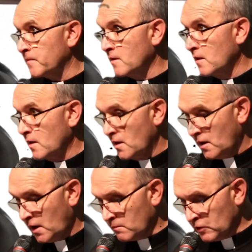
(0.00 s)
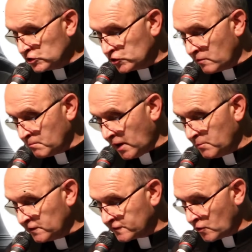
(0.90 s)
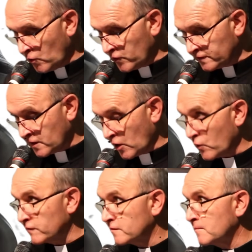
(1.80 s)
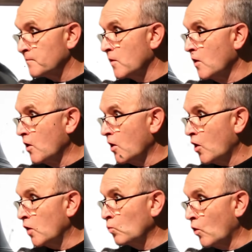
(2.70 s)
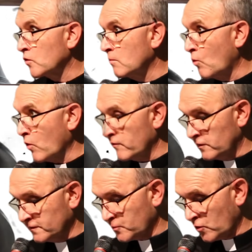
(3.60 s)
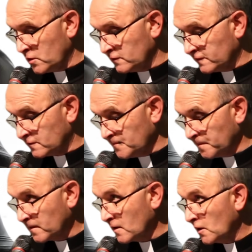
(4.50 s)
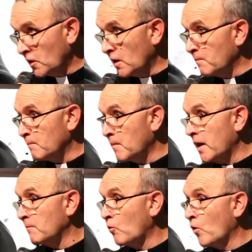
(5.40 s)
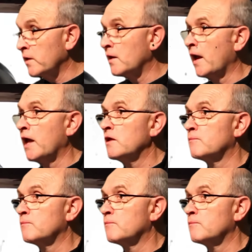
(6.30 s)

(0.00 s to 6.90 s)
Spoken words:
teaching him to swing a bat, sneaking him extra cookies after dinner. But now, Robbie recoiled from his touch,